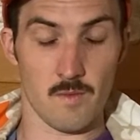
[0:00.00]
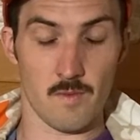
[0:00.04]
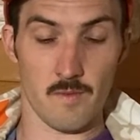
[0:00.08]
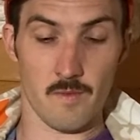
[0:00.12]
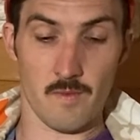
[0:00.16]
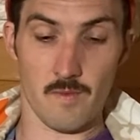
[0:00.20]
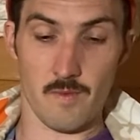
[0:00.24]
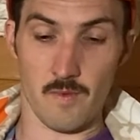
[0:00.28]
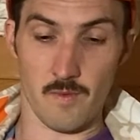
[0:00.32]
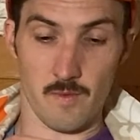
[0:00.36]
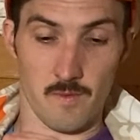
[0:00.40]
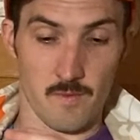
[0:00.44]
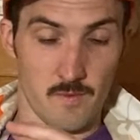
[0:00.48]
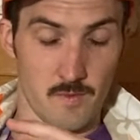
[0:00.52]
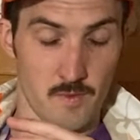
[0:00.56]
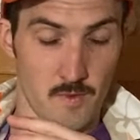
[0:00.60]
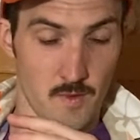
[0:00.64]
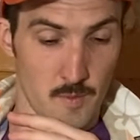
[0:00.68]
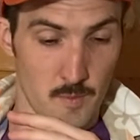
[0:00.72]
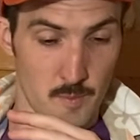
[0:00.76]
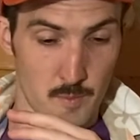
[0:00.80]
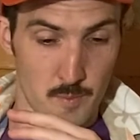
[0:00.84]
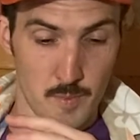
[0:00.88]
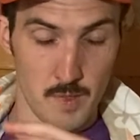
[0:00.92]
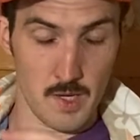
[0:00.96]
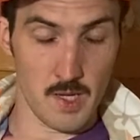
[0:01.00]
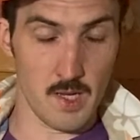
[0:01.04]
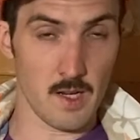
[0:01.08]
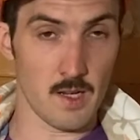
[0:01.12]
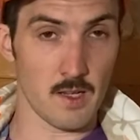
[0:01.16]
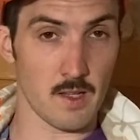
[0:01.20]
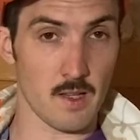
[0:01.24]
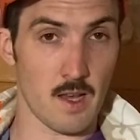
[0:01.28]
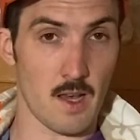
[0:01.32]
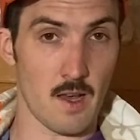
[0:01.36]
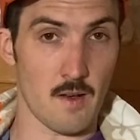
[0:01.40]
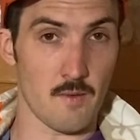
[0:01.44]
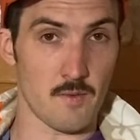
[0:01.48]
for
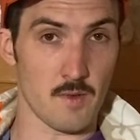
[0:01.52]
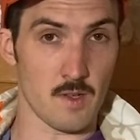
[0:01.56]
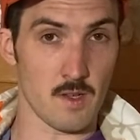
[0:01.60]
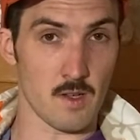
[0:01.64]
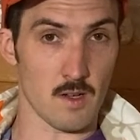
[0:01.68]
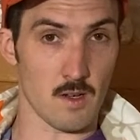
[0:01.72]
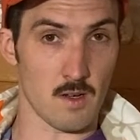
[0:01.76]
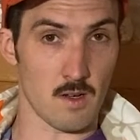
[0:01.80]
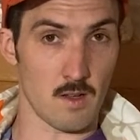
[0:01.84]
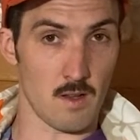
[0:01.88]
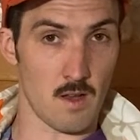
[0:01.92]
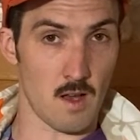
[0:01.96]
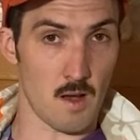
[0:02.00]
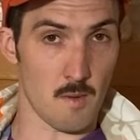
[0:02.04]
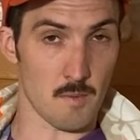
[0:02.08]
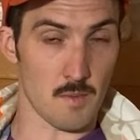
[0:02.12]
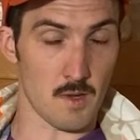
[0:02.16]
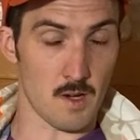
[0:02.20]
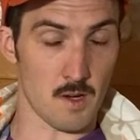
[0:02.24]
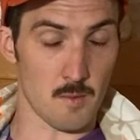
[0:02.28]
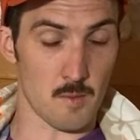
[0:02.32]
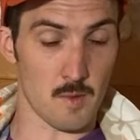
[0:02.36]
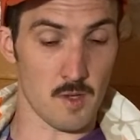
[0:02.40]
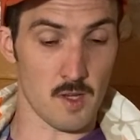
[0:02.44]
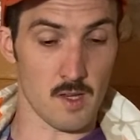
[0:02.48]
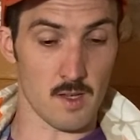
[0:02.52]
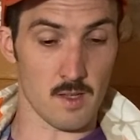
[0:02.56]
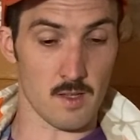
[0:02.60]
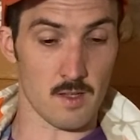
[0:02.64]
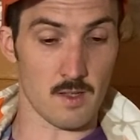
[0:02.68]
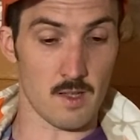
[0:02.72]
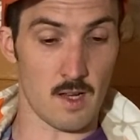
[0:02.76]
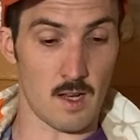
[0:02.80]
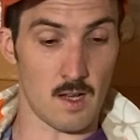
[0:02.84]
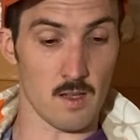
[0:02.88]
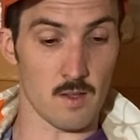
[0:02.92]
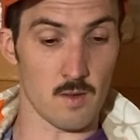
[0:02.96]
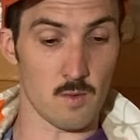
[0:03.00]
beating that vehicle up and it being a
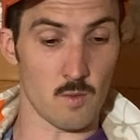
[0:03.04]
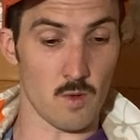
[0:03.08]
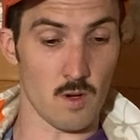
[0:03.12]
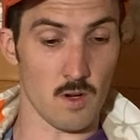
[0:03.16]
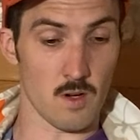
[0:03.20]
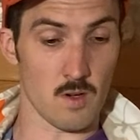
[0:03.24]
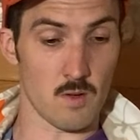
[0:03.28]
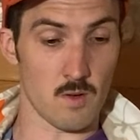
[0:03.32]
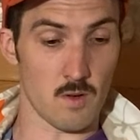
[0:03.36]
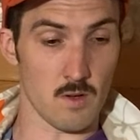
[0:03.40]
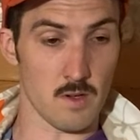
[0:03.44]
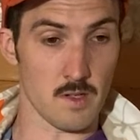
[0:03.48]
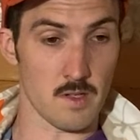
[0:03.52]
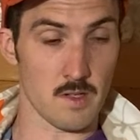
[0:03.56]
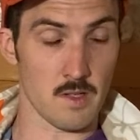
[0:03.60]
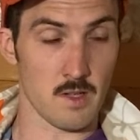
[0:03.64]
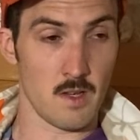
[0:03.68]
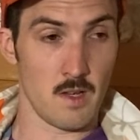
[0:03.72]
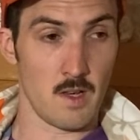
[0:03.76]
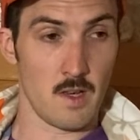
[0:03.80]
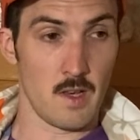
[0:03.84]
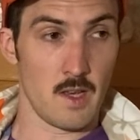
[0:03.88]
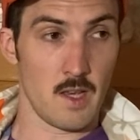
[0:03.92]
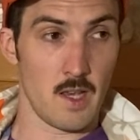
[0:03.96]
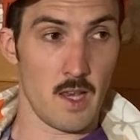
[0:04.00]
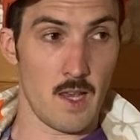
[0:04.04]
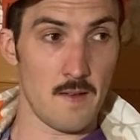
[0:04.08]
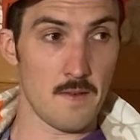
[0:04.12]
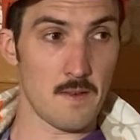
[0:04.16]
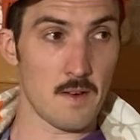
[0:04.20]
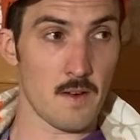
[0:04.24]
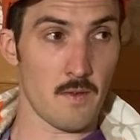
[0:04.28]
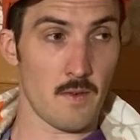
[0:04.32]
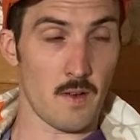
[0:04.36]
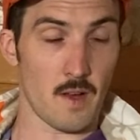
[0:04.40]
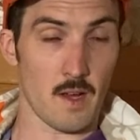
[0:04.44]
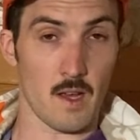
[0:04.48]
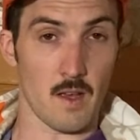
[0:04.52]
solid workhorse,
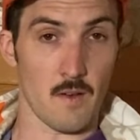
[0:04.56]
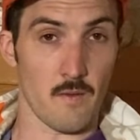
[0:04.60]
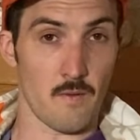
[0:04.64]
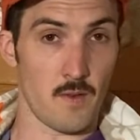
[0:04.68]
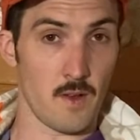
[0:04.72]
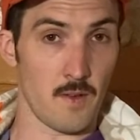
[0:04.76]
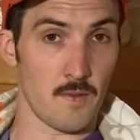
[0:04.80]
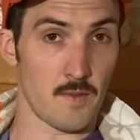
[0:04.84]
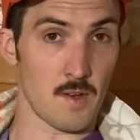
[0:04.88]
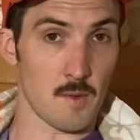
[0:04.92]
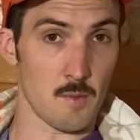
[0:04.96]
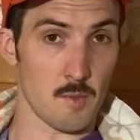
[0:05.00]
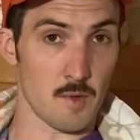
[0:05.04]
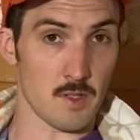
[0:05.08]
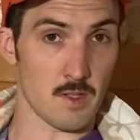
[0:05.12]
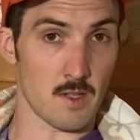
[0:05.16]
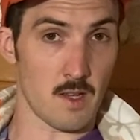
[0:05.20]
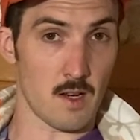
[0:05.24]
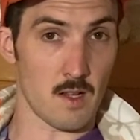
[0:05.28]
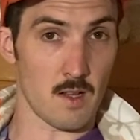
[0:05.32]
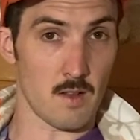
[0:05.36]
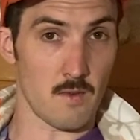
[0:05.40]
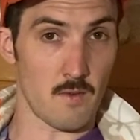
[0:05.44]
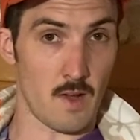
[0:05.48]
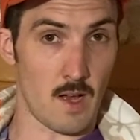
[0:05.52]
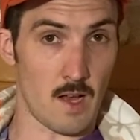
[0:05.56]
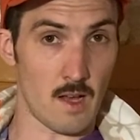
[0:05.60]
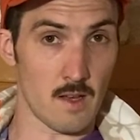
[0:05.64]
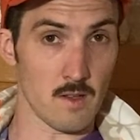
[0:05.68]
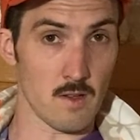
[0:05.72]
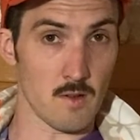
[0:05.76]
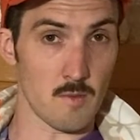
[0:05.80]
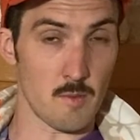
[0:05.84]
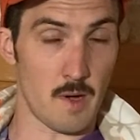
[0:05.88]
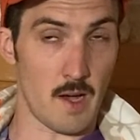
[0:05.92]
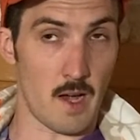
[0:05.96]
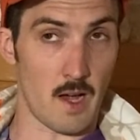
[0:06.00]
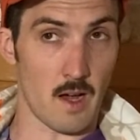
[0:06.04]
even if I get 50% of the
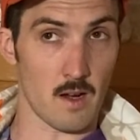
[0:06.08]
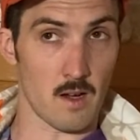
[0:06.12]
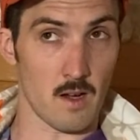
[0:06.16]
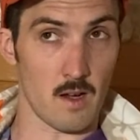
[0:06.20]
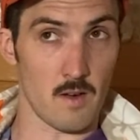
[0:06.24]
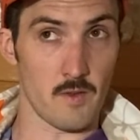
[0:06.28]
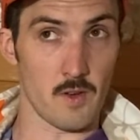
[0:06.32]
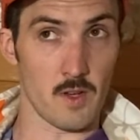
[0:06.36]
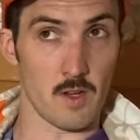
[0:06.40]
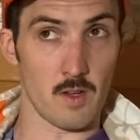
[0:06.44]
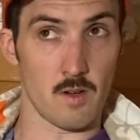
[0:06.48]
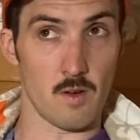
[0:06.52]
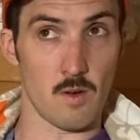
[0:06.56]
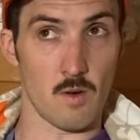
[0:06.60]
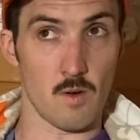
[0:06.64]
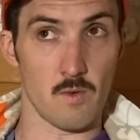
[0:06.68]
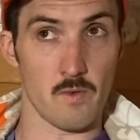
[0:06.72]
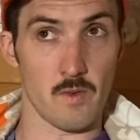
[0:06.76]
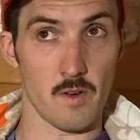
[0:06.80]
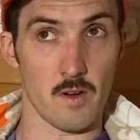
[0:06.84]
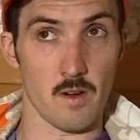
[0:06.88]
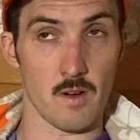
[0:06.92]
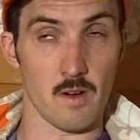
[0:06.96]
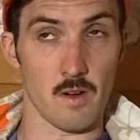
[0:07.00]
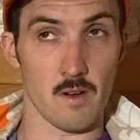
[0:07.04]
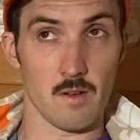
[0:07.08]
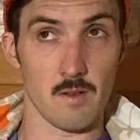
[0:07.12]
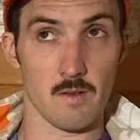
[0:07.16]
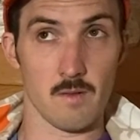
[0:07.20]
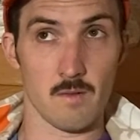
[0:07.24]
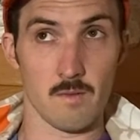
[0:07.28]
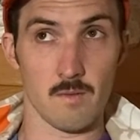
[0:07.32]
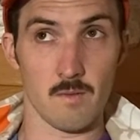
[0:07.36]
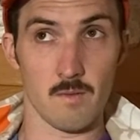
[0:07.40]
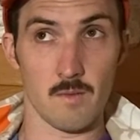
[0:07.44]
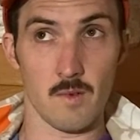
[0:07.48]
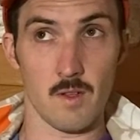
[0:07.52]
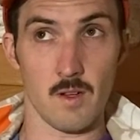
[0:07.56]
value back of it over,
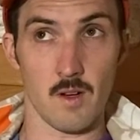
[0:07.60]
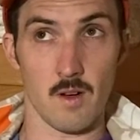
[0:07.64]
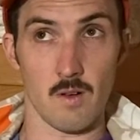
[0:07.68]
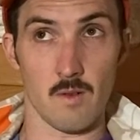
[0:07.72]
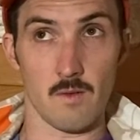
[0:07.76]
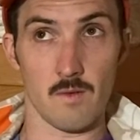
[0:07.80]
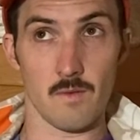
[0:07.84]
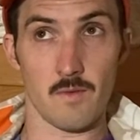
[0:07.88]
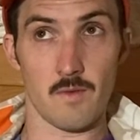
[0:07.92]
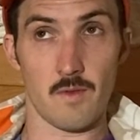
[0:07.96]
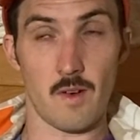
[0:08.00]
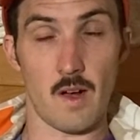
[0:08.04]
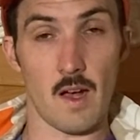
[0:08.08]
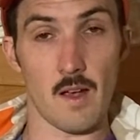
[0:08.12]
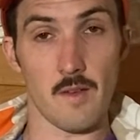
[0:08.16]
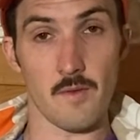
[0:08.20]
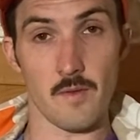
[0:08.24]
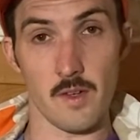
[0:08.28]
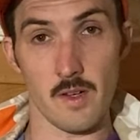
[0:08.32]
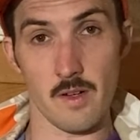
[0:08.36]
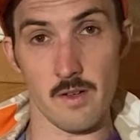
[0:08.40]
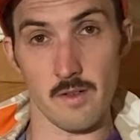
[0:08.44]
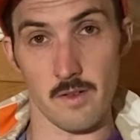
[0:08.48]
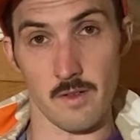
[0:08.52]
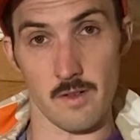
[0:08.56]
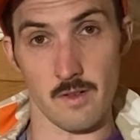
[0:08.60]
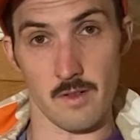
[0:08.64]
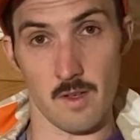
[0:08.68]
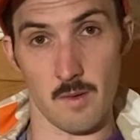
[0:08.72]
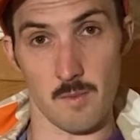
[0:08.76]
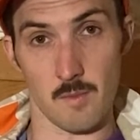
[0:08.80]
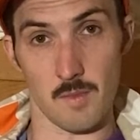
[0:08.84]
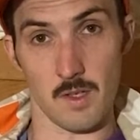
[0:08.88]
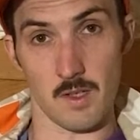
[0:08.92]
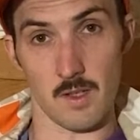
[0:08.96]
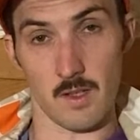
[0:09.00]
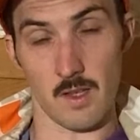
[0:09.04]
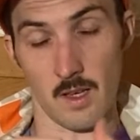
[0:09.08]
5 years or
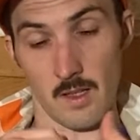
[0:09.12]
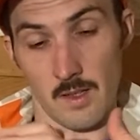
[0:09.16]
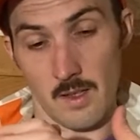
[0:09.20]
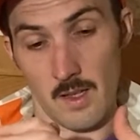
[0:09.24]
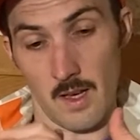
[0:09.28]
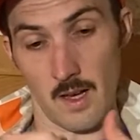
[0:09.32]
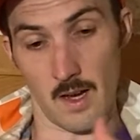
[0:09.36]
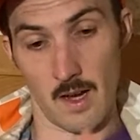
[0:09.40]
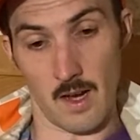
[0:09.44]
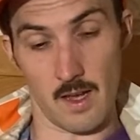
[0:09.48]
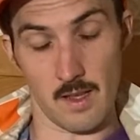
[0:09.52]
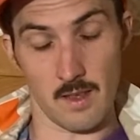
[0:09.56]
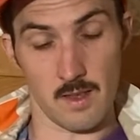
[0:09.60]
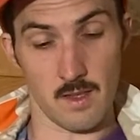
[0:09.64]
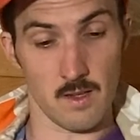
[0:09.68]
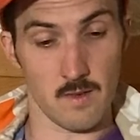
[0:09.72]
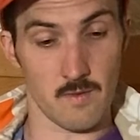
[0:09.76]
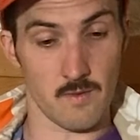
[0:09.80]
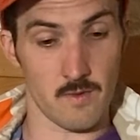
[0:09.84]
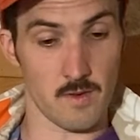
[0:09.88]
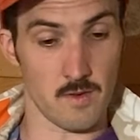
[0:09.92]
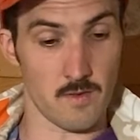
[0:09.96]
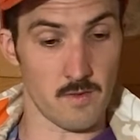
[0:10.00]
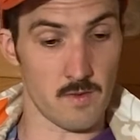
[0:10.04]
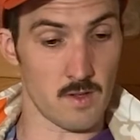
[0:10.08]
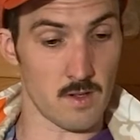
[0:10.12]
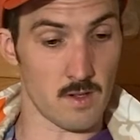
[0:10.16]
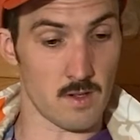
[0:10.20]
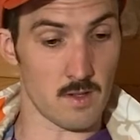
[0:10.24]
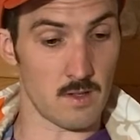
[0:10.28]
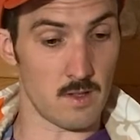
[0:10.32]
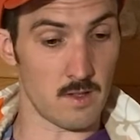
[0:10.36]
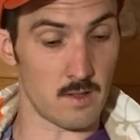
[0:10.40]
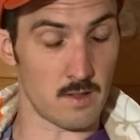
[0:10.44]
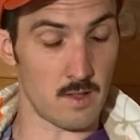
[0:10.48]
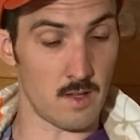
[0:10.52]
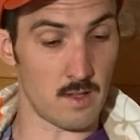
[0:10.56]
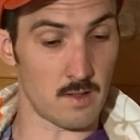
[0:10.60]
something like that, I think for a
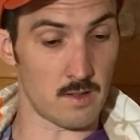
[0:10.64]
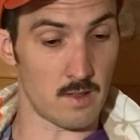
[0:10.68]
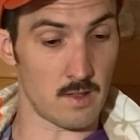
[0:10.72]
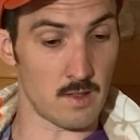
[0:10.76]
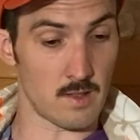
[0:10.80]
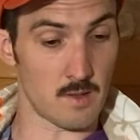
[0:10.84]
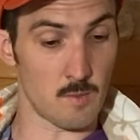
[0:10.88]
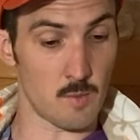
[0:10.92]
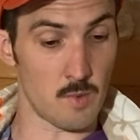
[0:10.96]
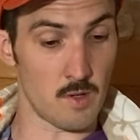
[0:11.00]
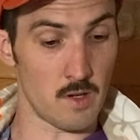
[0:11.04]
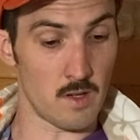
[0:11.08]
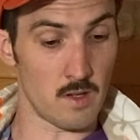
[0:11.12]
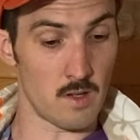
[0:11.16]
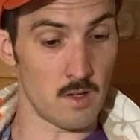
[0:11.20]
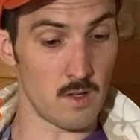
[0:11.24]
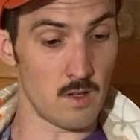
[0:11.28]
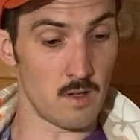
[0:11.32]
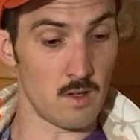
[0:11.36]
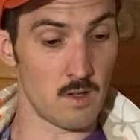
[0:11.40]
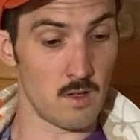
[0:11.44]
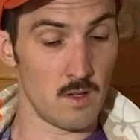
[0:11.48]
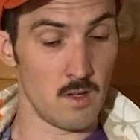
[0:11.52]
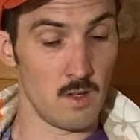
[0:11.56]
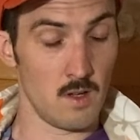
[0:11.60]
vehicle like that, that's pretty good.